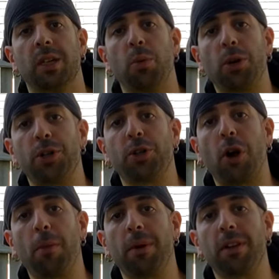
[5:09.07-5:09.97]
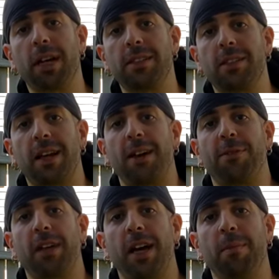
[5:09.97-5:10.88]
You want your armor to last a
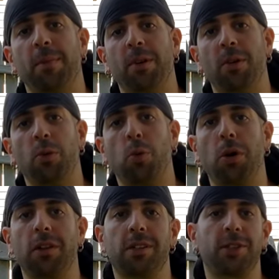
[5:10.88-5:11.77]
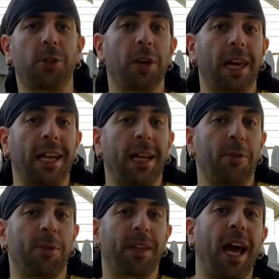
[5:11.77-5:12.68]
lifetime, or at least until you get hit
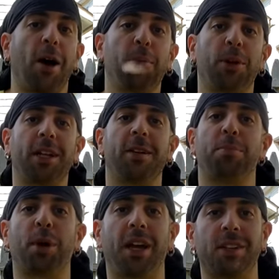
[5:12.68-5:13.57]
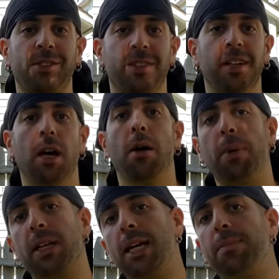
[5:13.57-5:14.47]
with a halberd and it breaks.
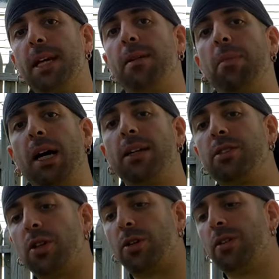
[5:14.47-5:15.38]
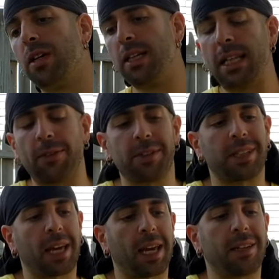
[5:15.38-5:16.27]
But keep that in mind. So that was
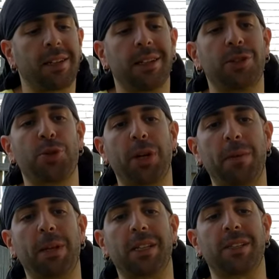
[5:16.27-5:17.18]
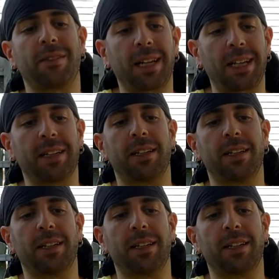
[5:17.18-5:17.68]
8 treatments of that